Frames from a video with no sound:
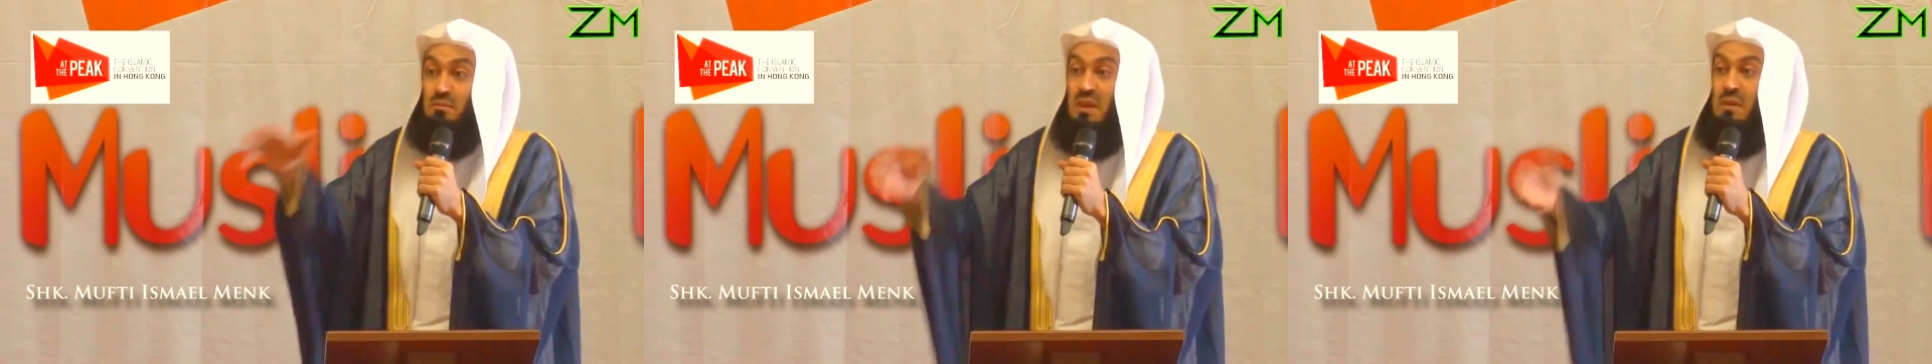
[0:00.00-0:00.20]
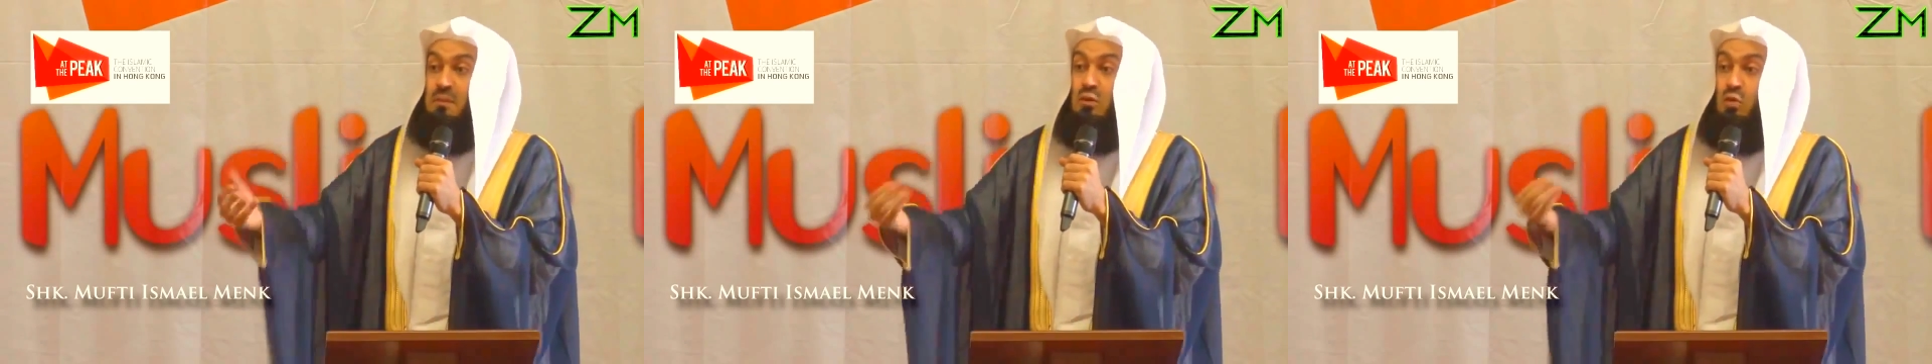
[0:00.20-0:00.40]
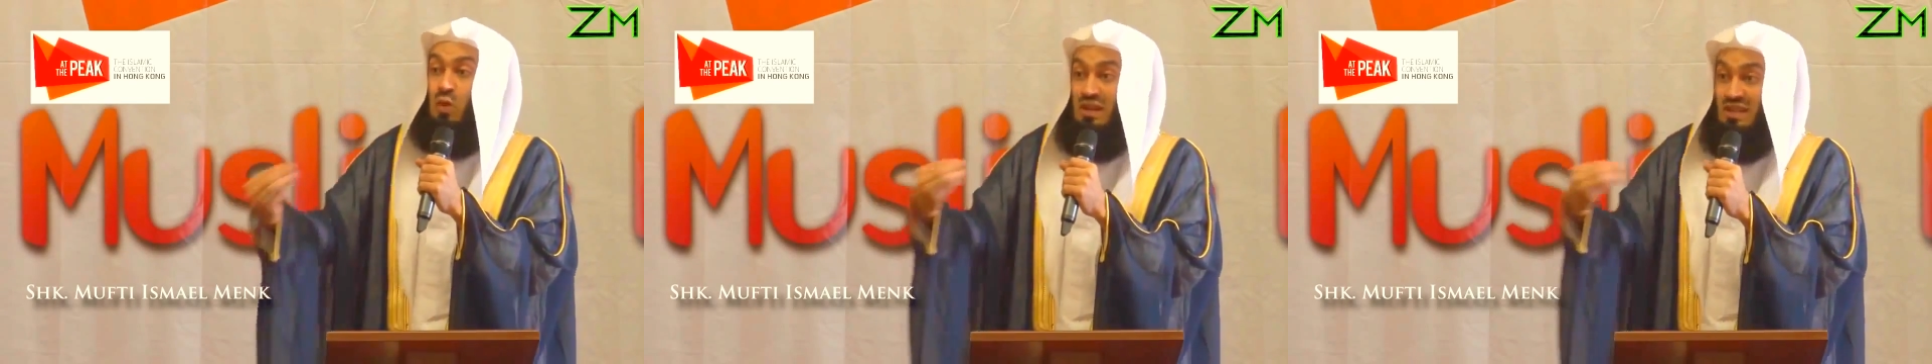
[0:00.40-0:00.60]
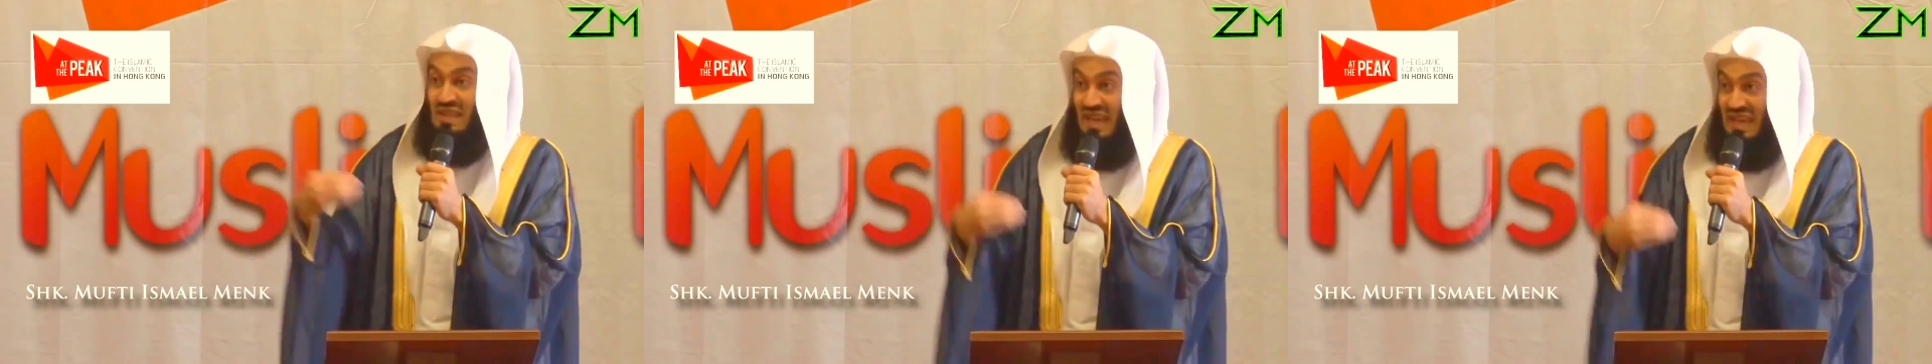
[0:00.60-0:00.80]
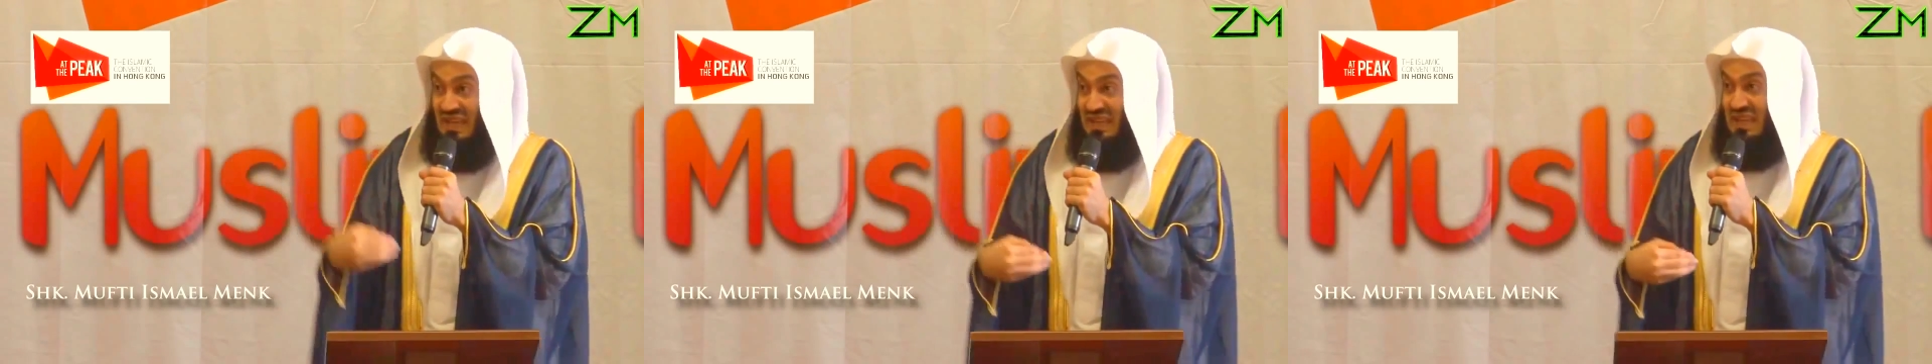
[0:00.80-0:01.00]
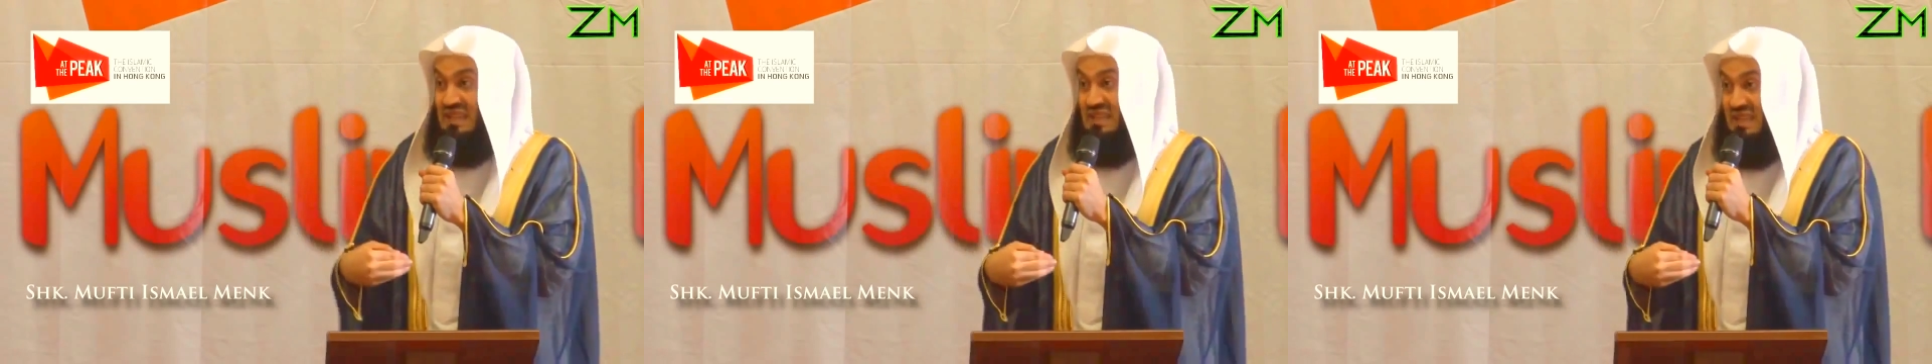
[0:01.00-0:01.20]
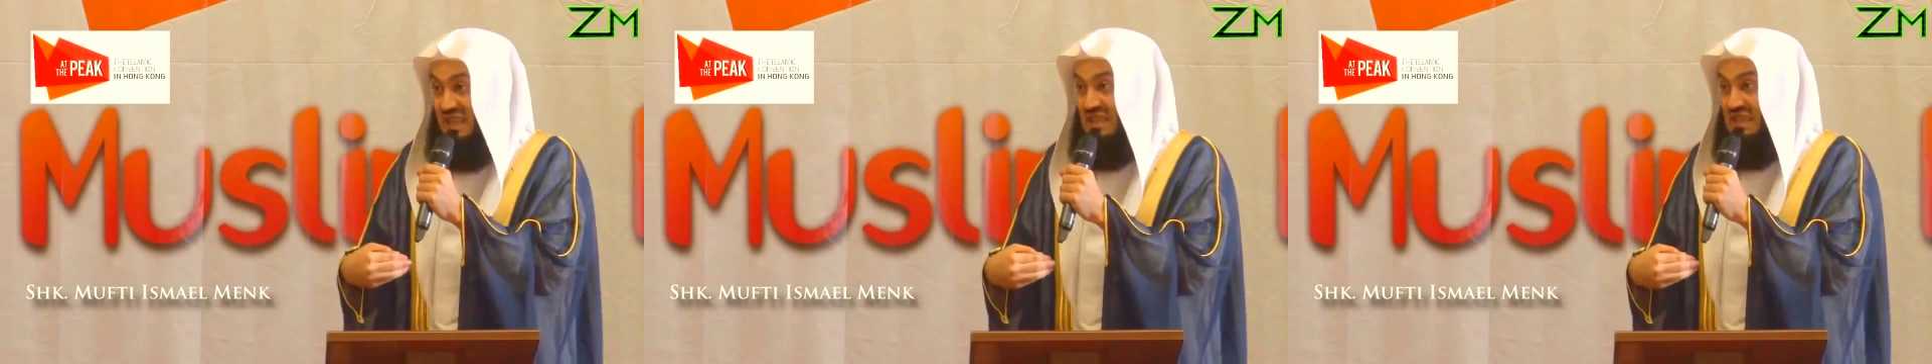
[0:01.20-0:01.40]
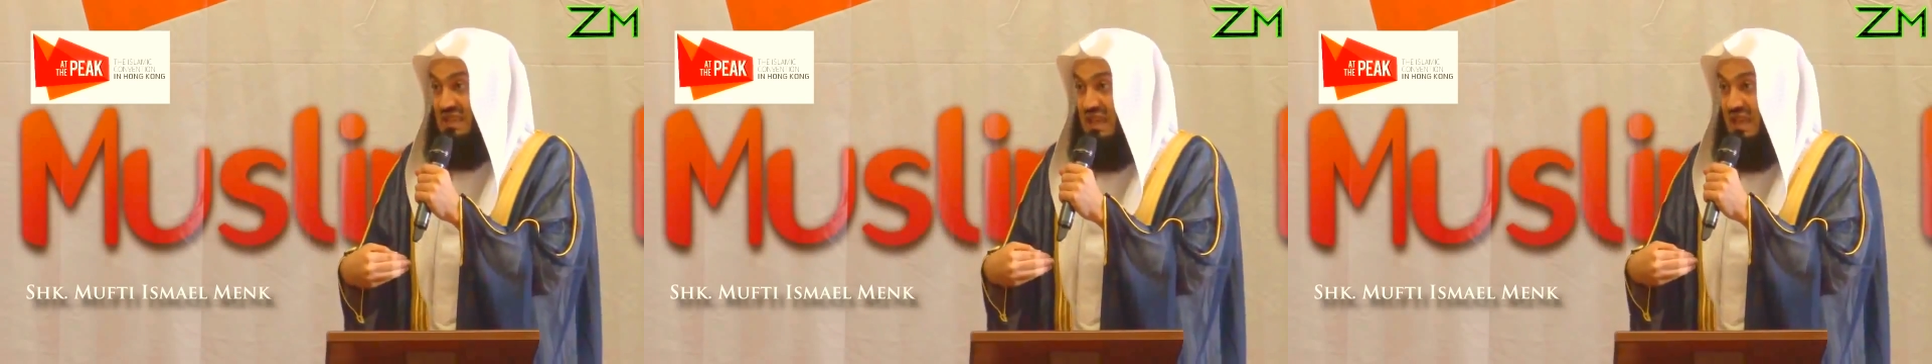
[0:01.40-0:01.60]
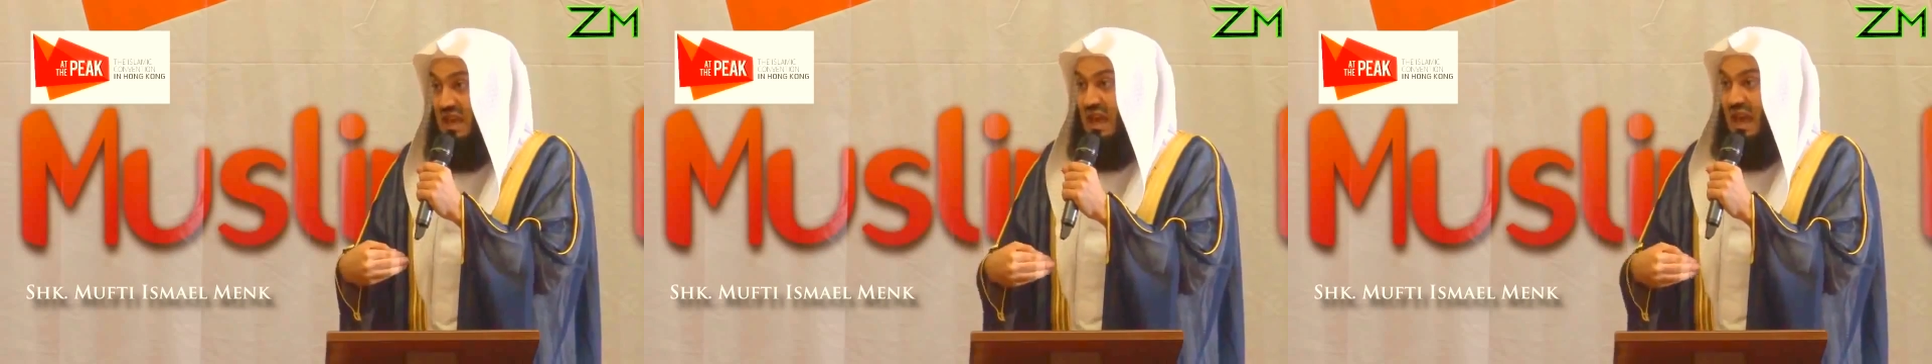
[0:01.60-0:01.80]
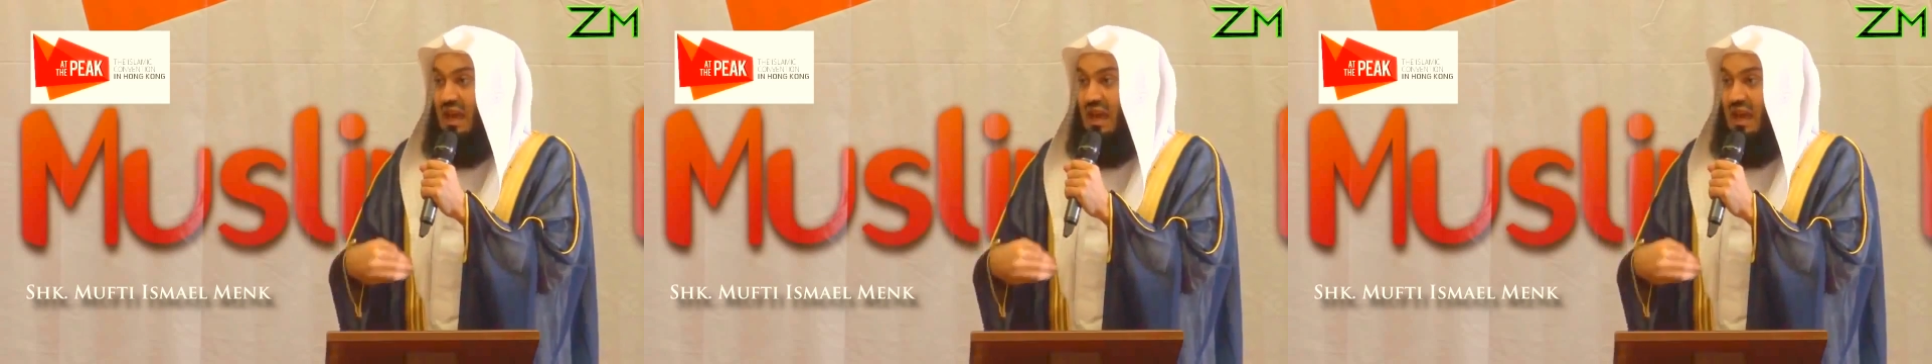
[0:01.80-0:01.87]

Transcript: people who are saying these things.